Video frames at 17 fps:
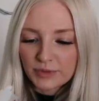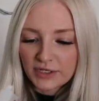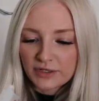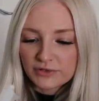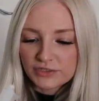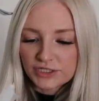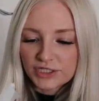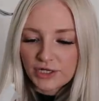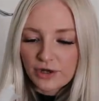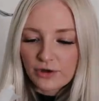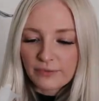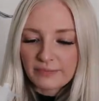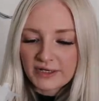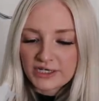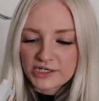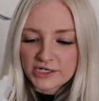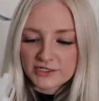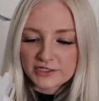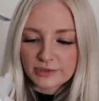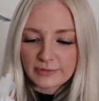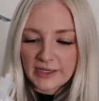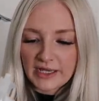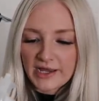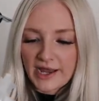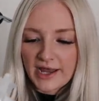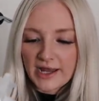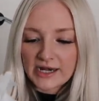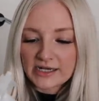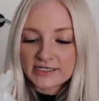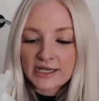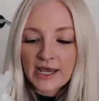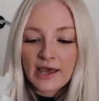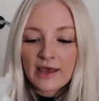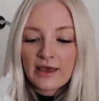Briogeo Be Gentle, Be
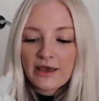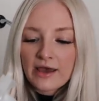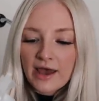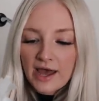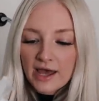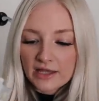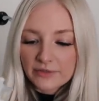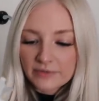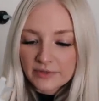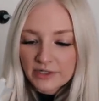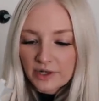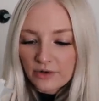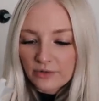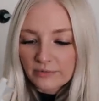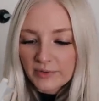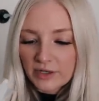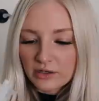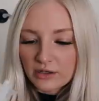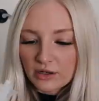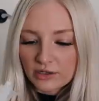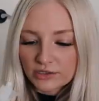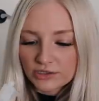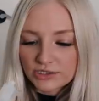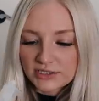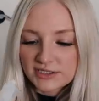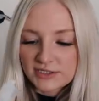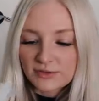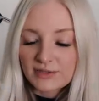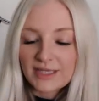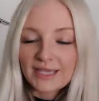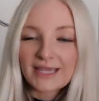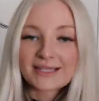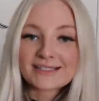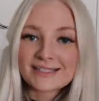Kind aloe and oat milk ultra
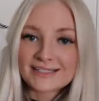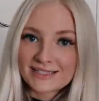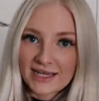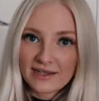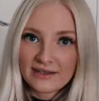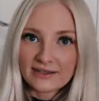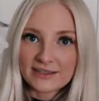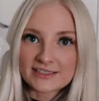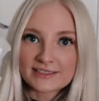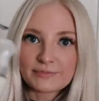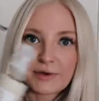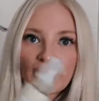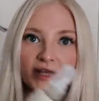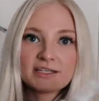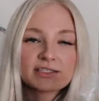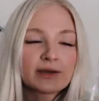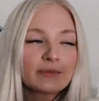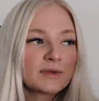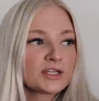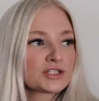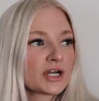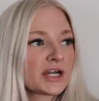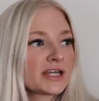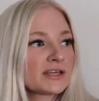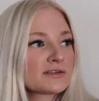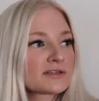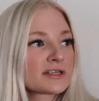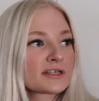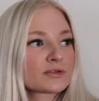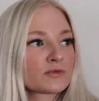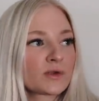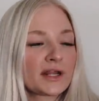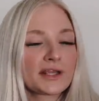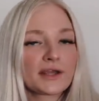soothing detangling spray. So I'm gonna try to use
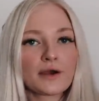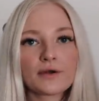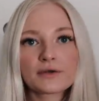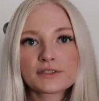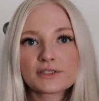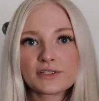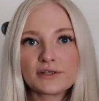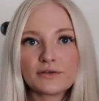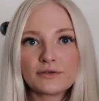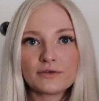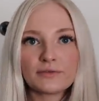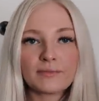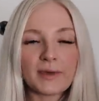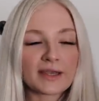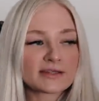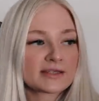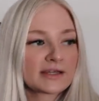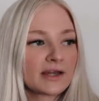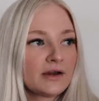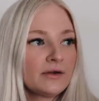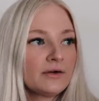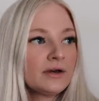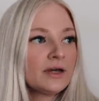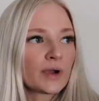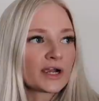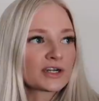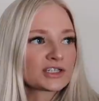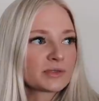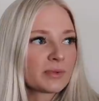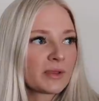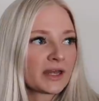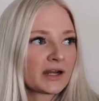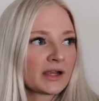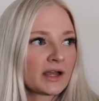this when I go to Mexico. We're actually
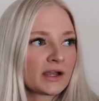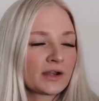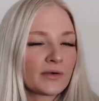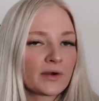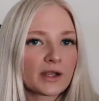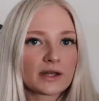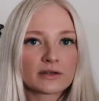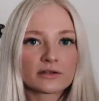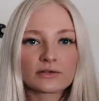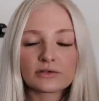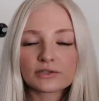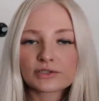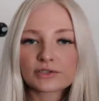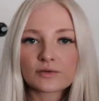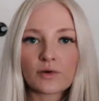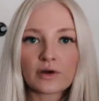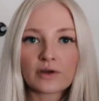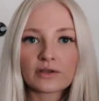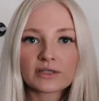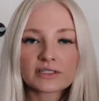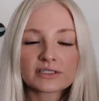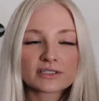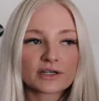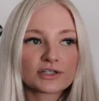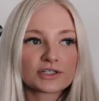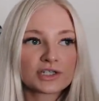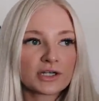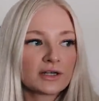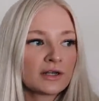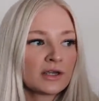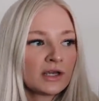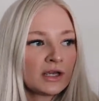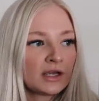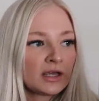planning on going on a little snorkel
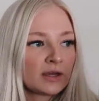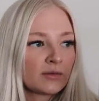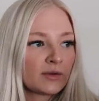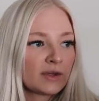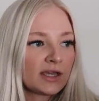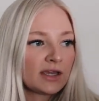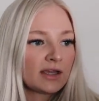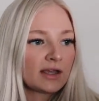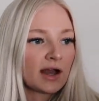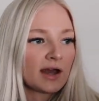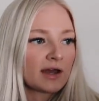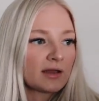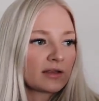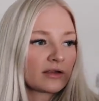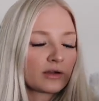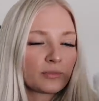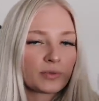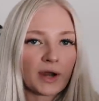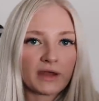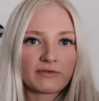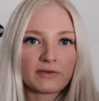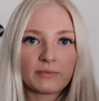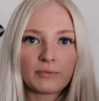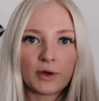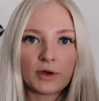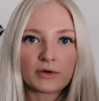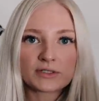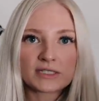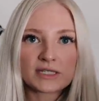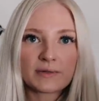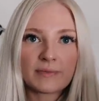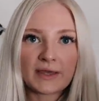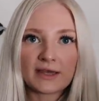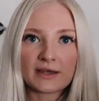excursion. We got a little private boat
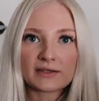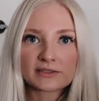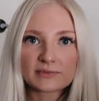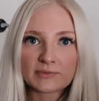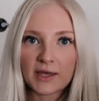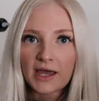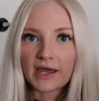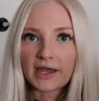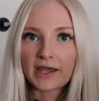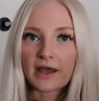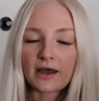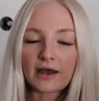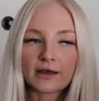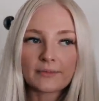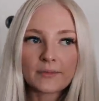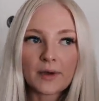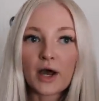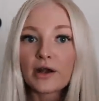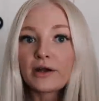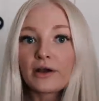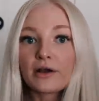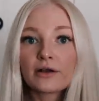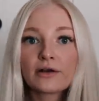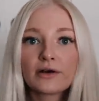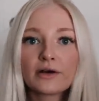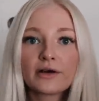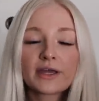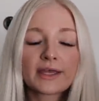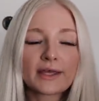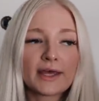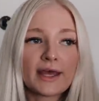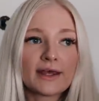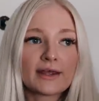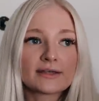because my um, aunt and uncle
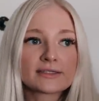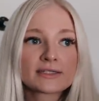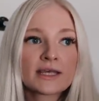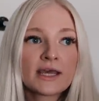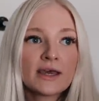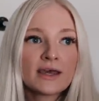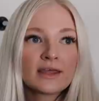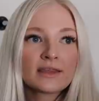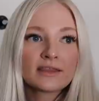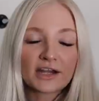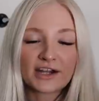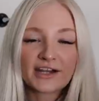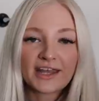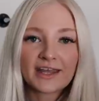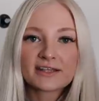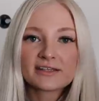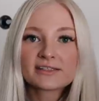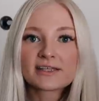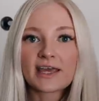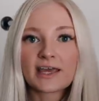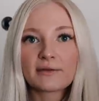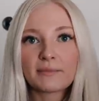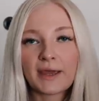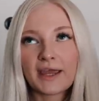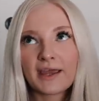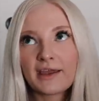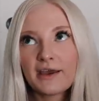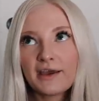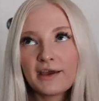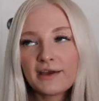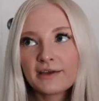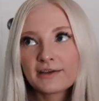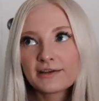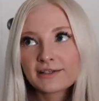and their kids and my
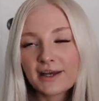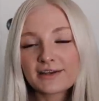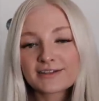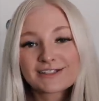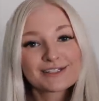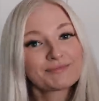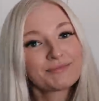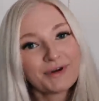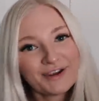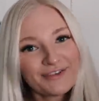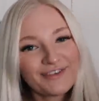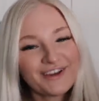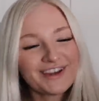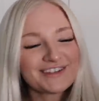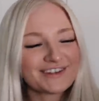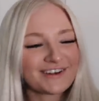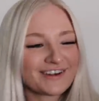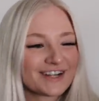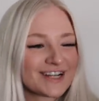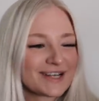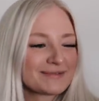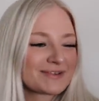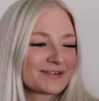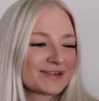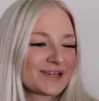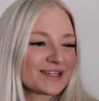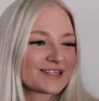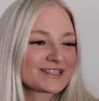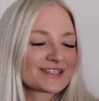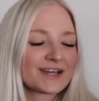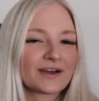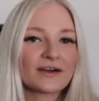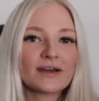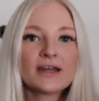cousin's boyfriend are all coming with.
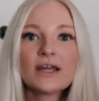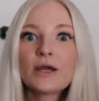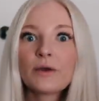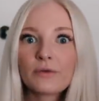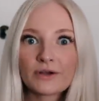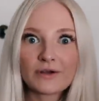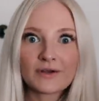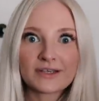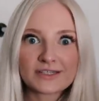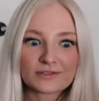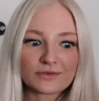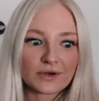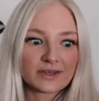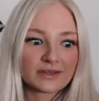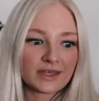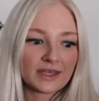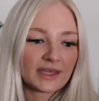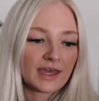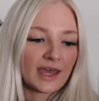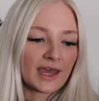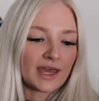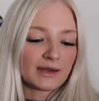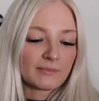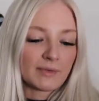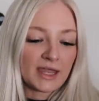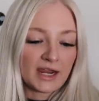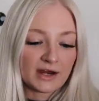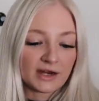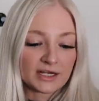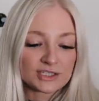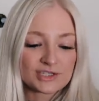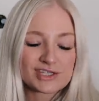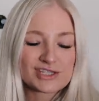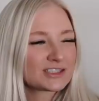So we're going snorkeling and my hair
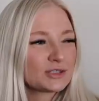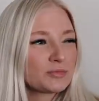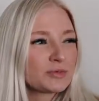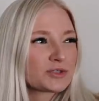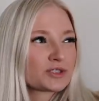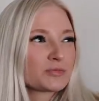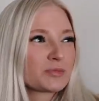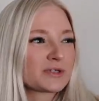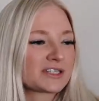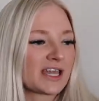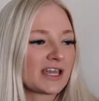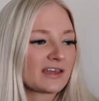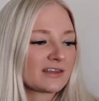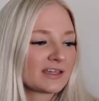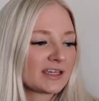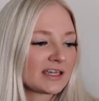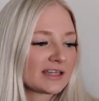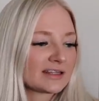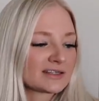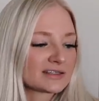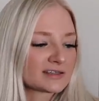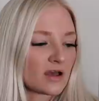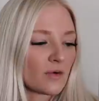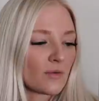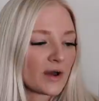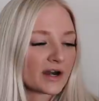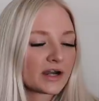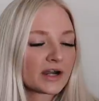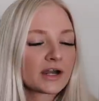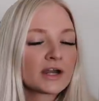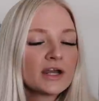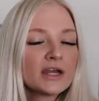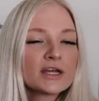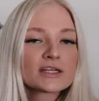gets super, super tangly in the salt
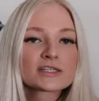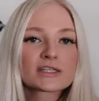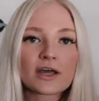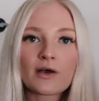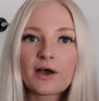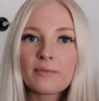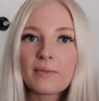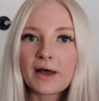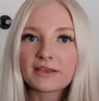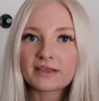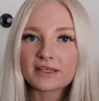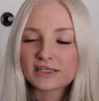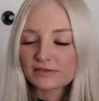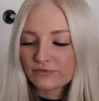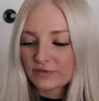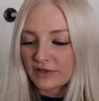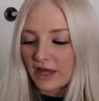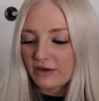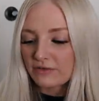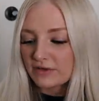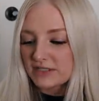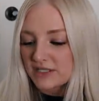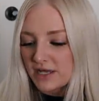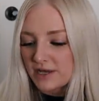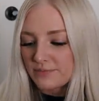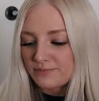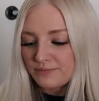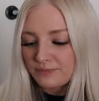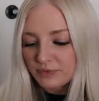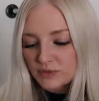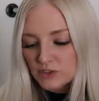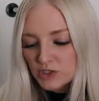water. So I bought this for that reason.